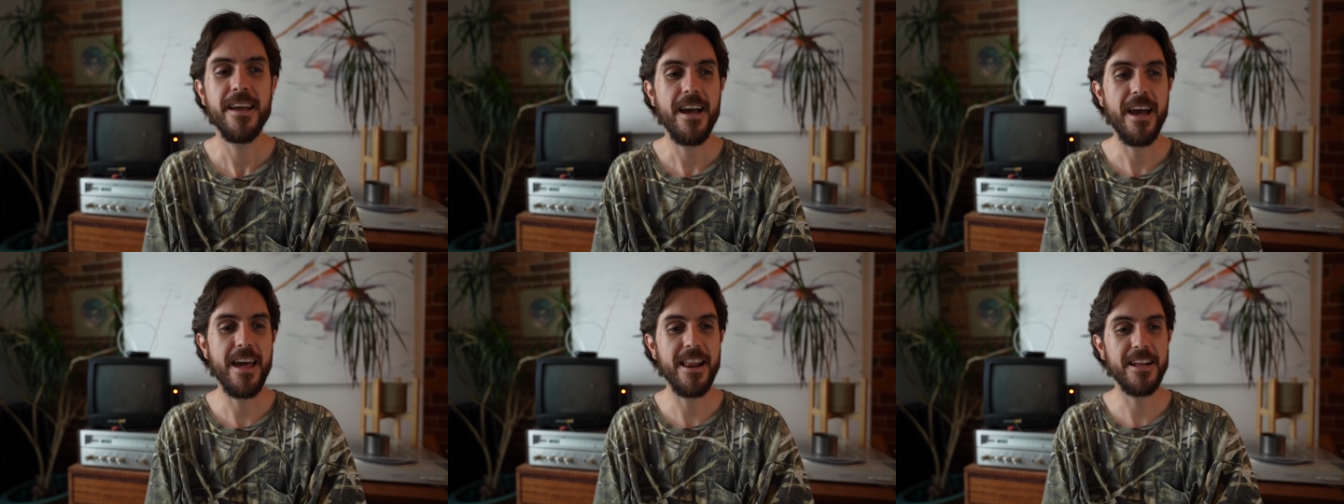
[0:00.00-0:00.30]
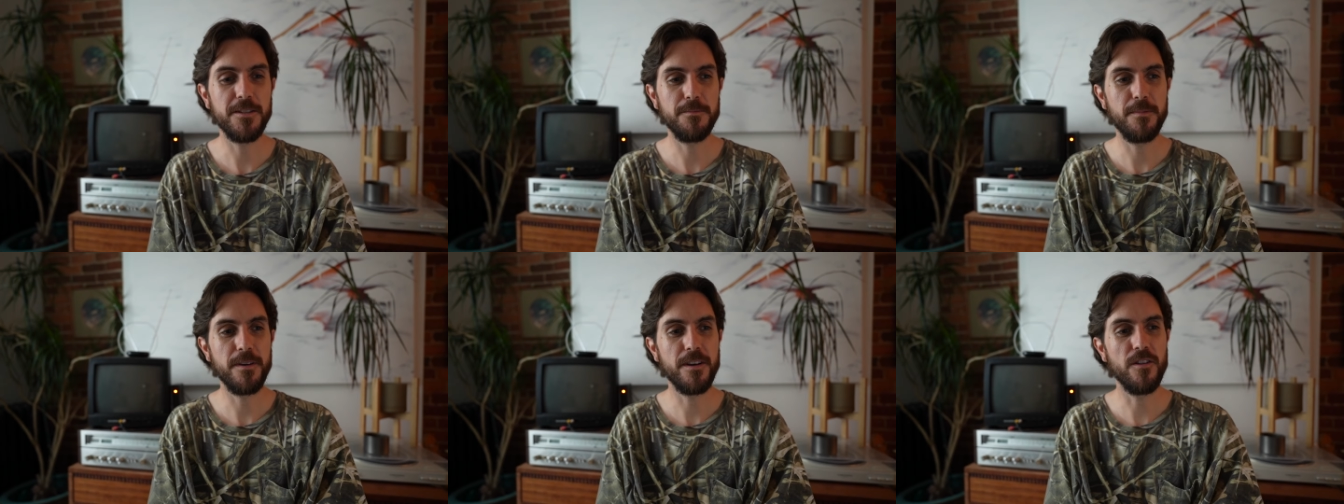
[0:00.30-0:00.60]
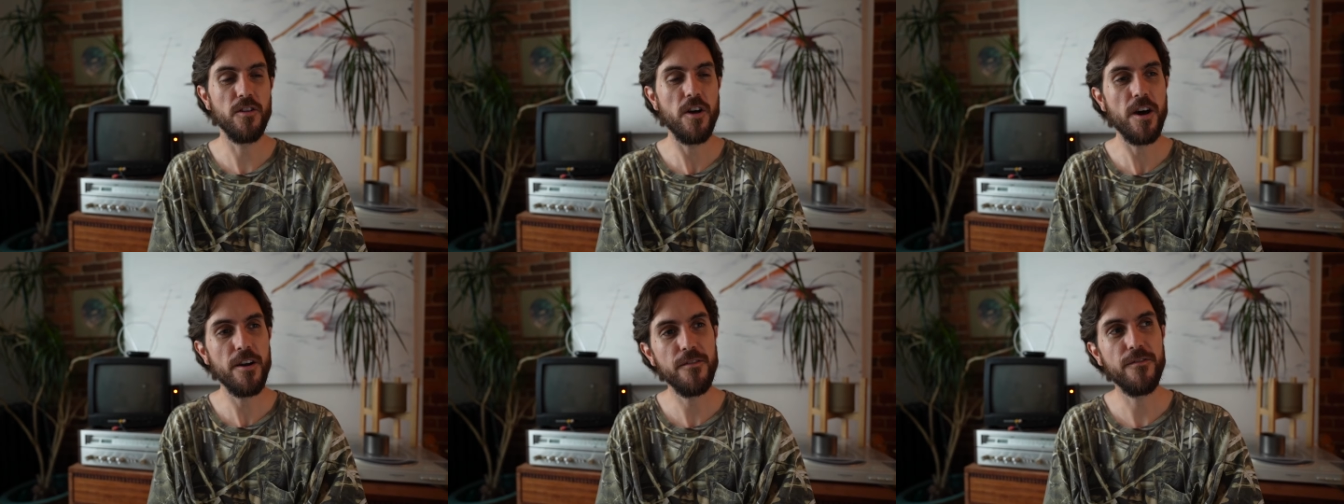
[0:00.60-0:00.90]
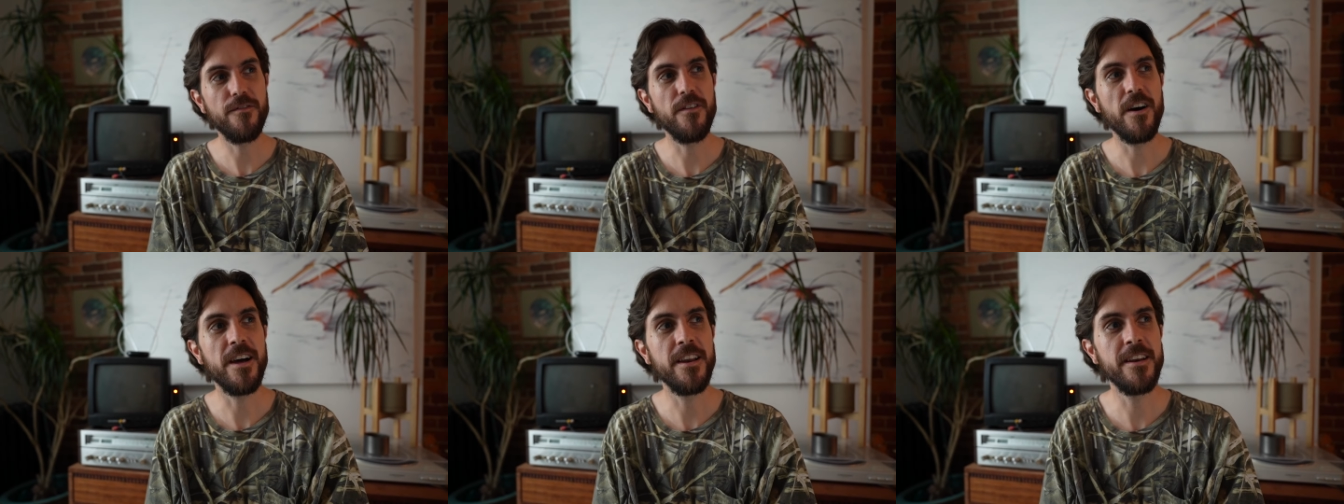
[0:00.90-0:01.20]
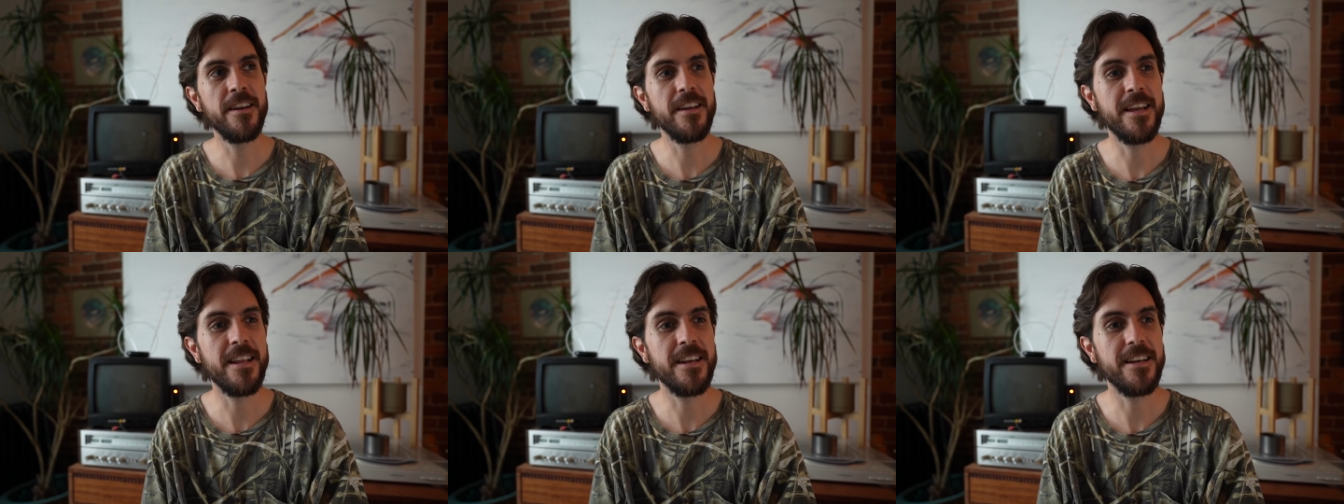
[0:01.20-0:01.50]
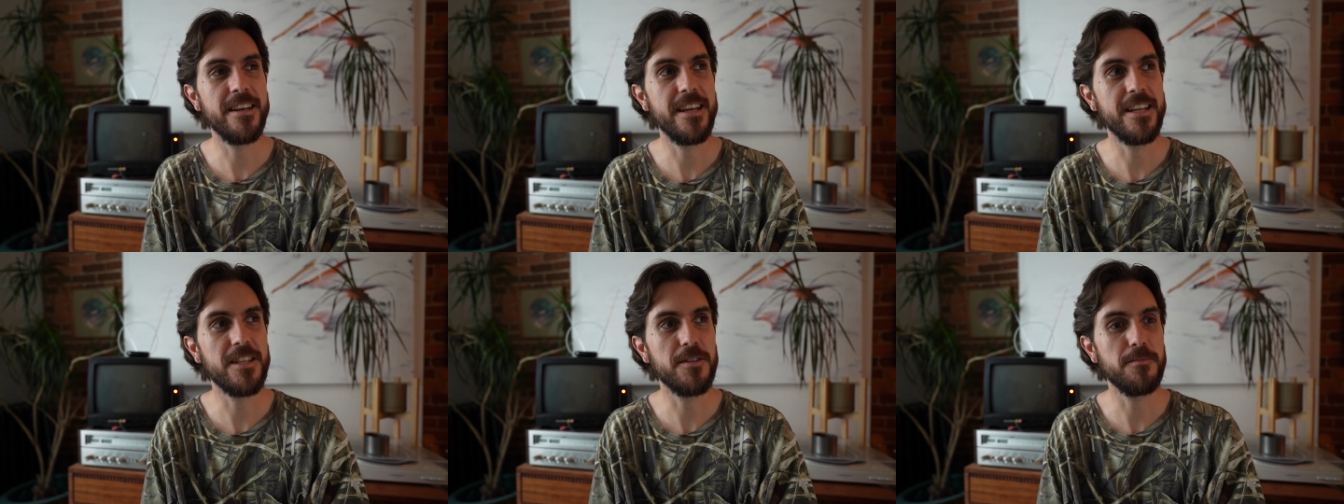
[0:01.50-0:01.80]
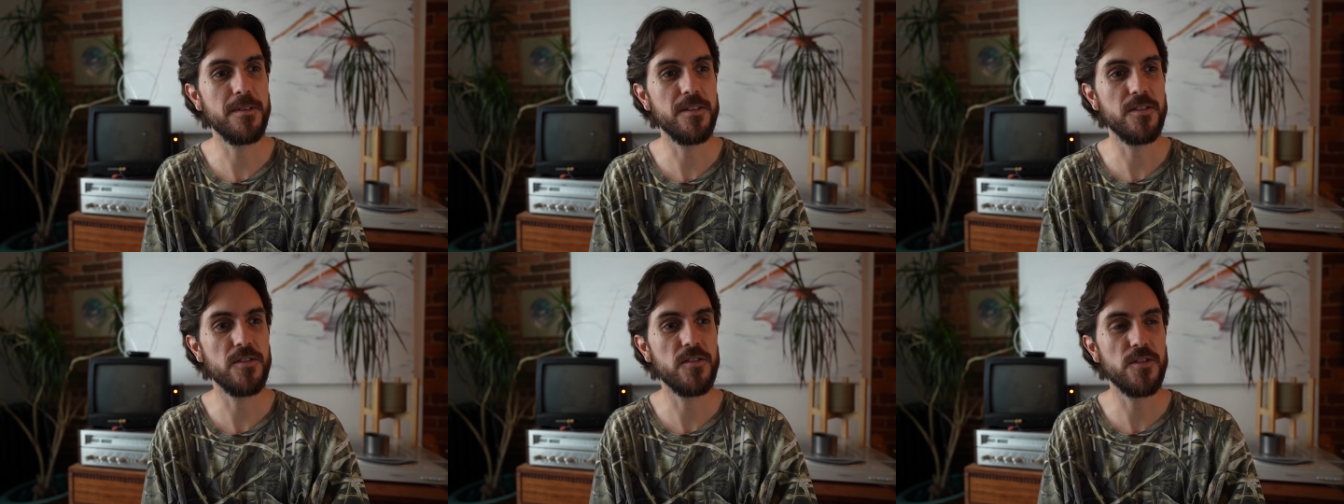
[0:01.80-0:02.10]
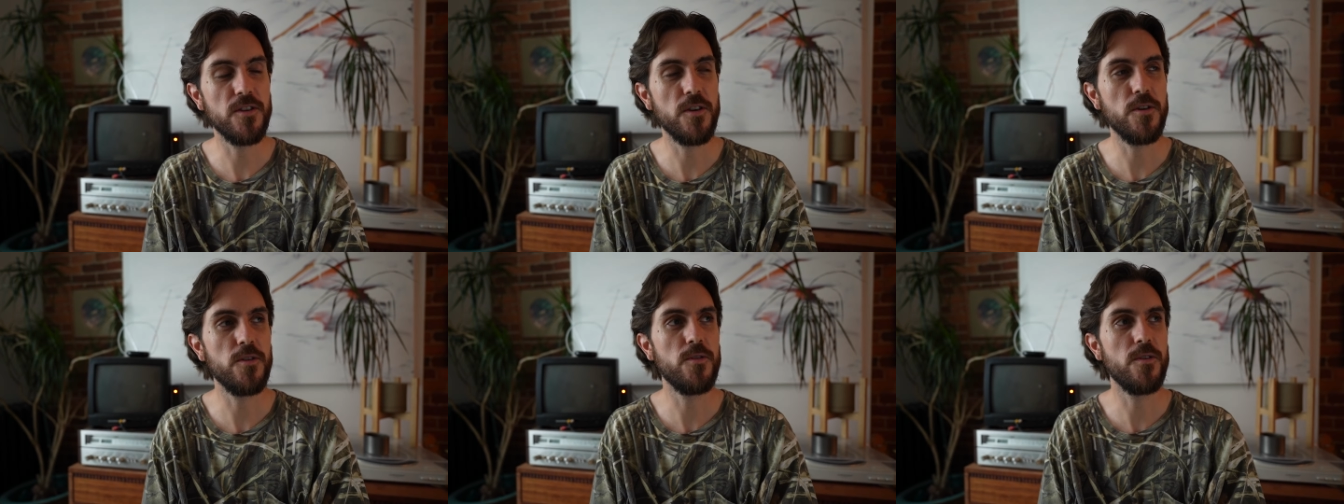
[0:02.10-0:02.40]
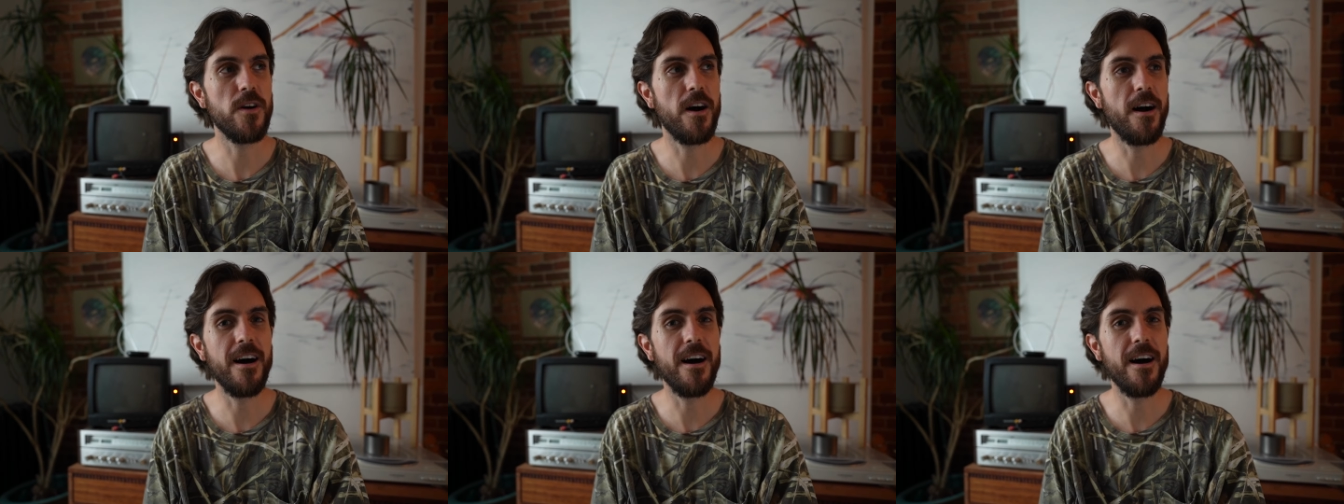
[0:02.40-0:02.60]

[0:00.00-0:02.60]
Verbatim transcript: And it's been a lot of fun, and it's been so